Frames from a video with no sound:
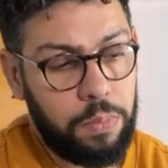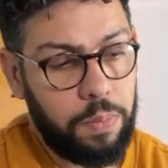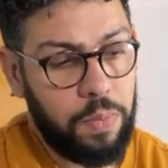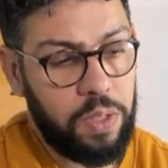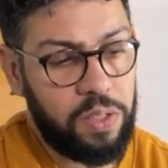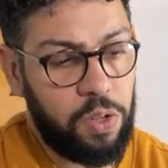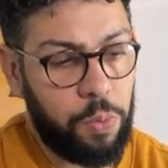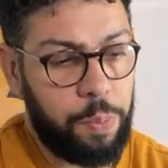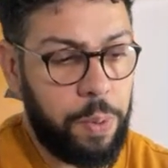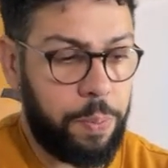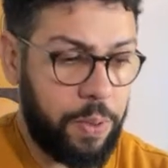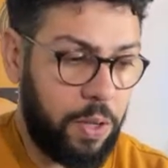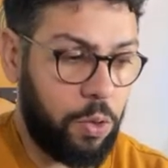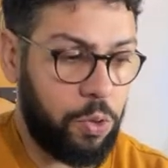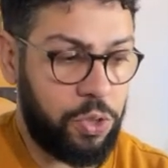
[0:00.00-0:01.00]
So people
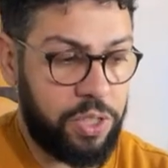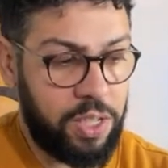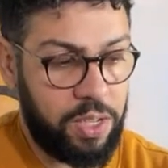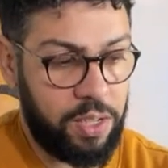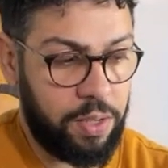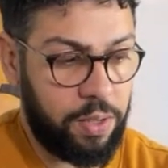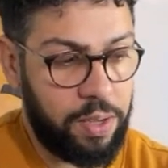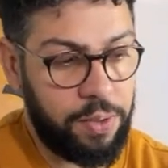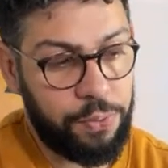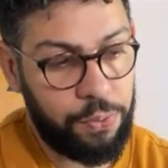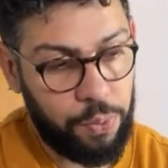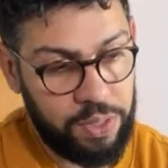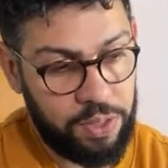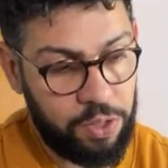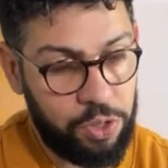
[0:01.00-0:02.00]
go see
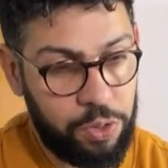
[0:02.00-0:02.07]
influencers